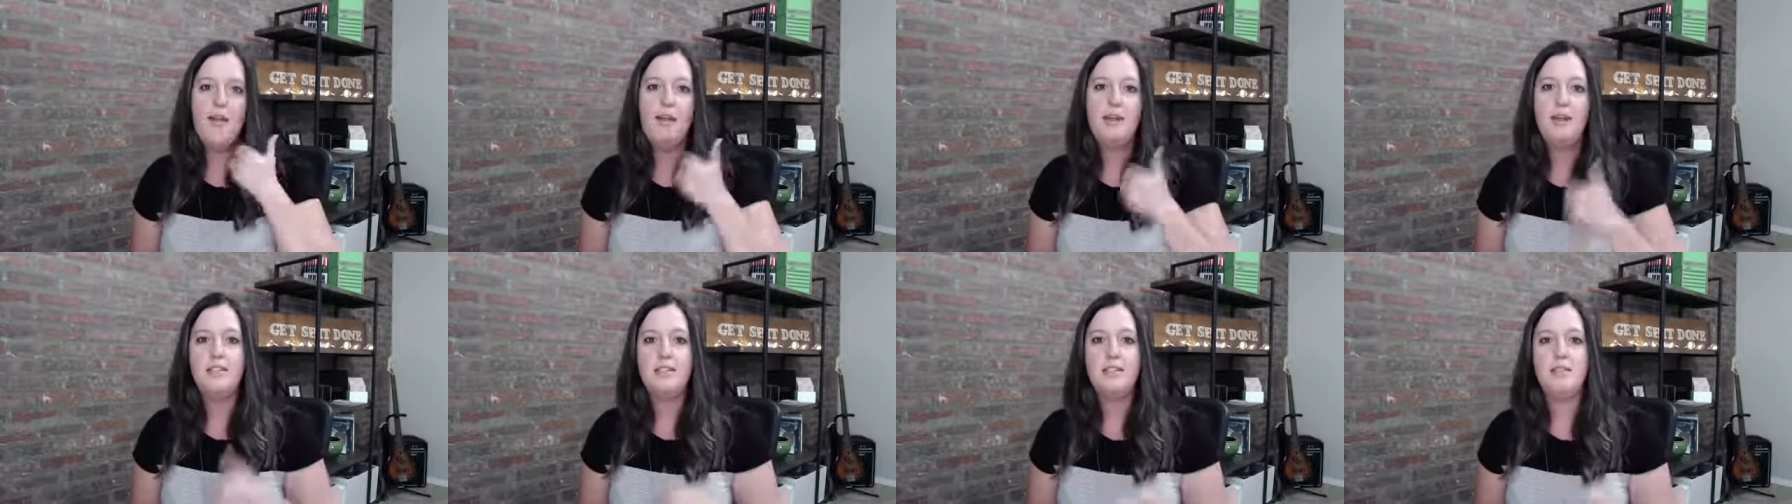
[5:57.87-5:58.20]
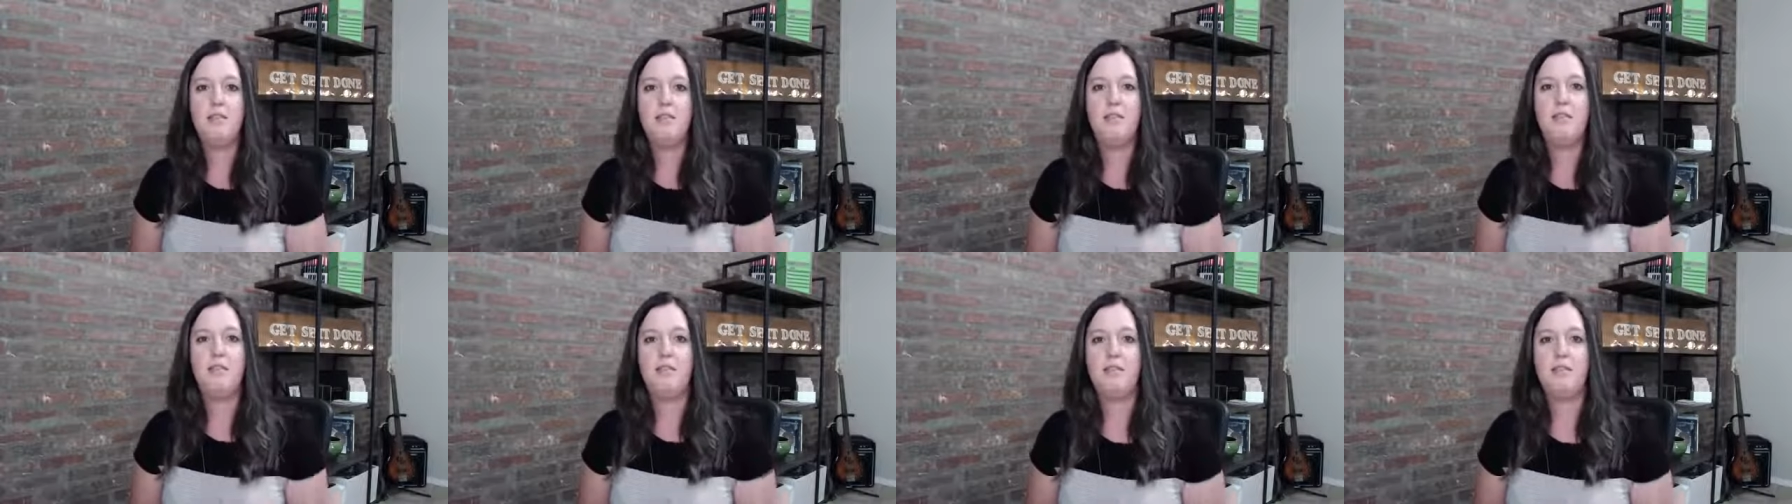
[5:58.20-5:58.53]

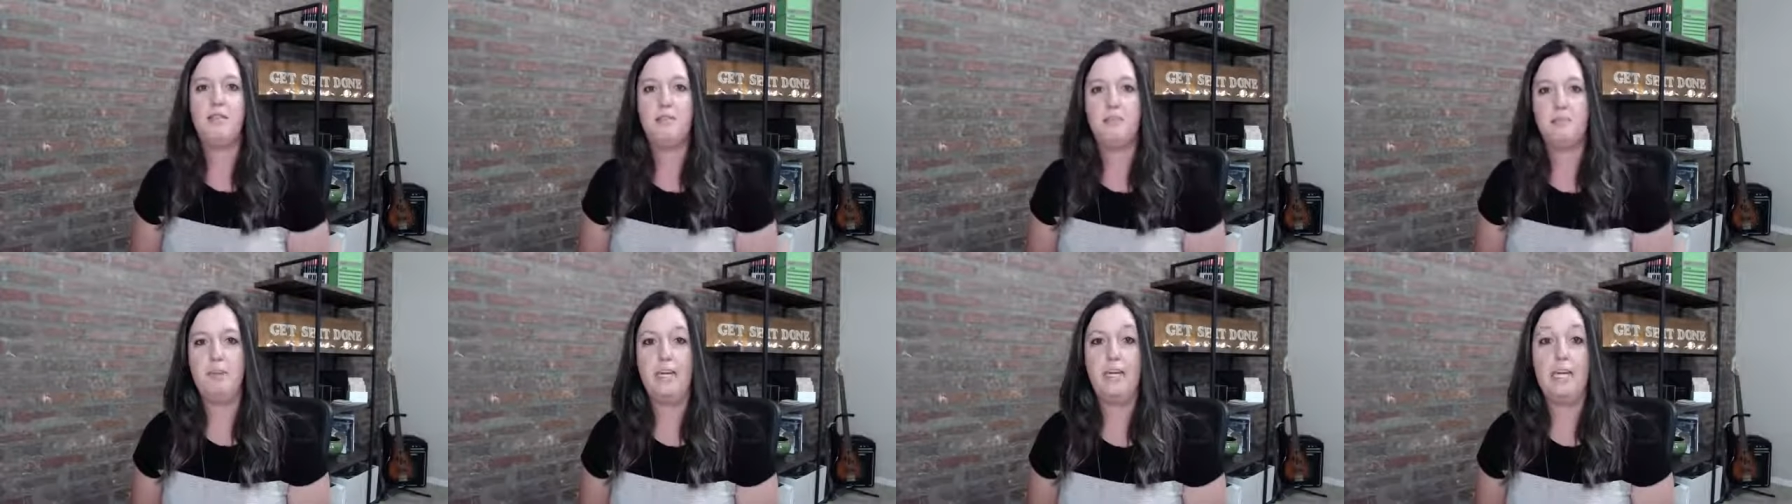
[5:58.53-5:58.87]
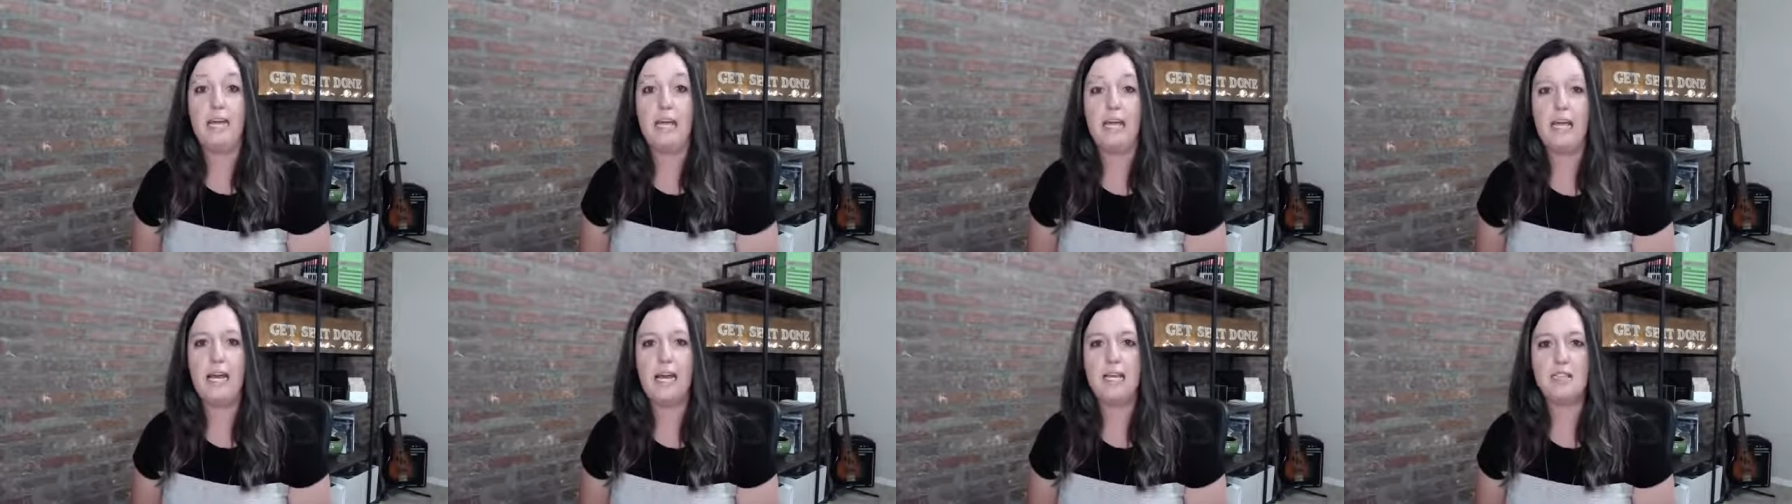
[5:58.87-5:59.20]
some of its
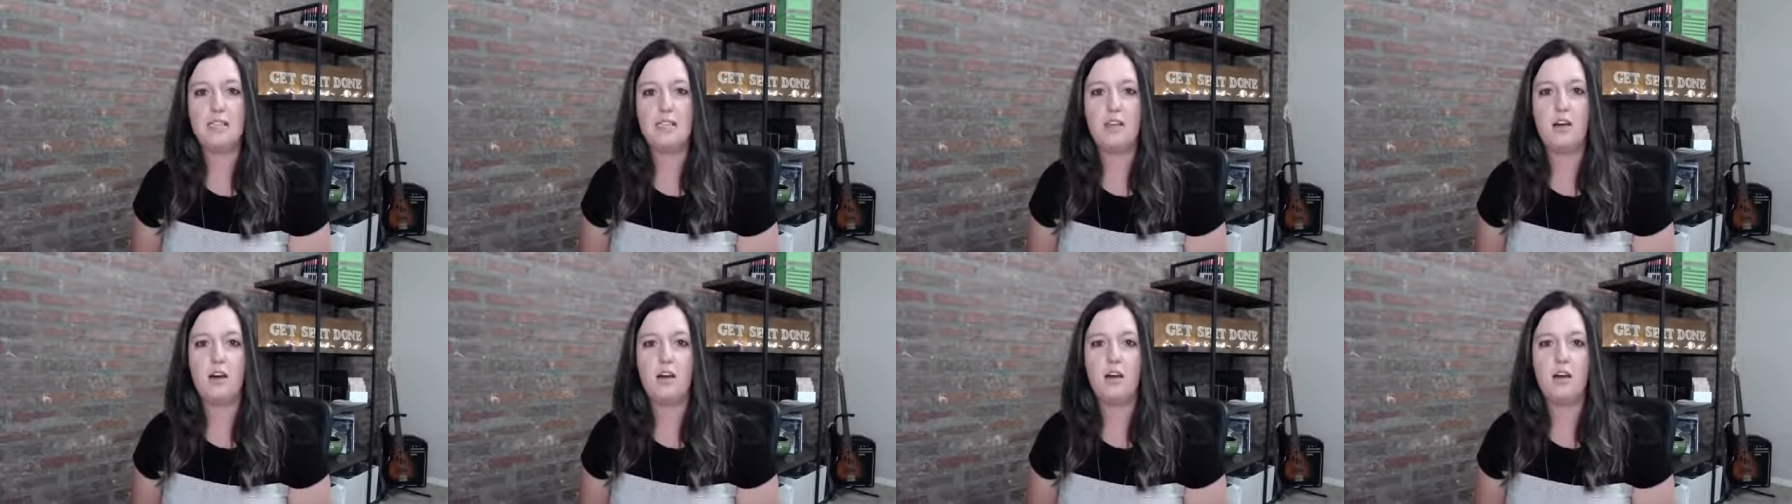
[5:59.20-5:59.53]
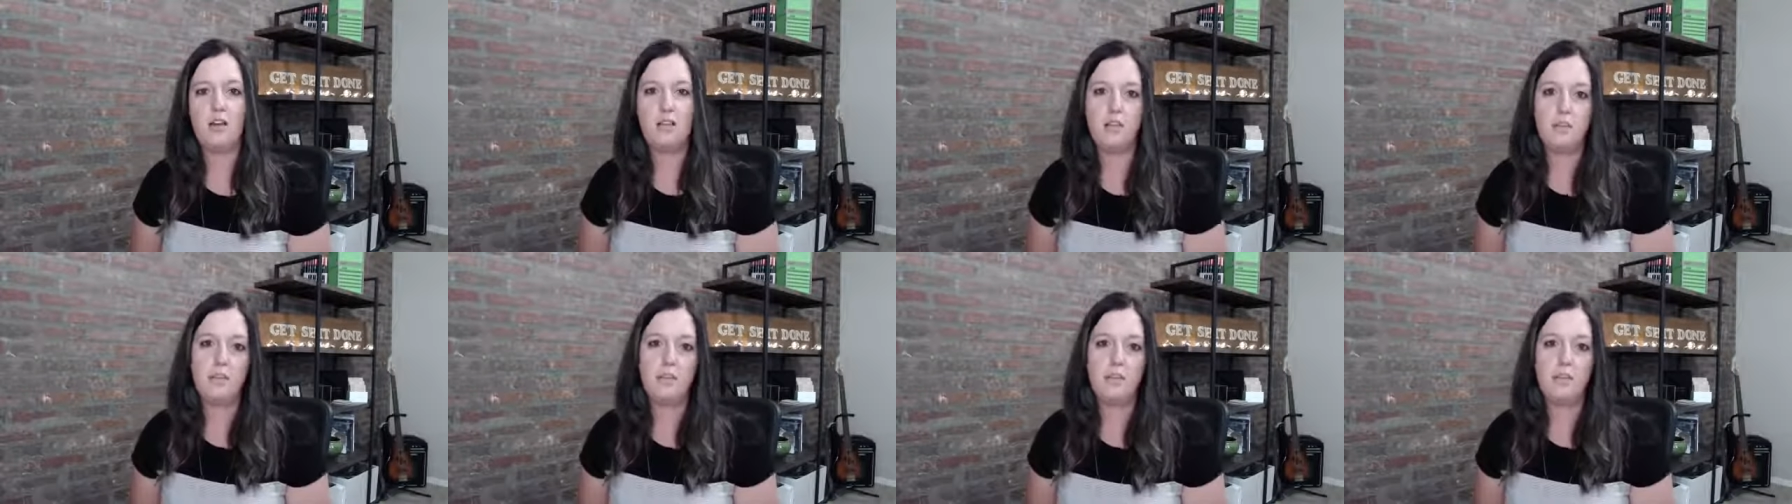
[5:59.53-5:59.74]
meaning has gotten a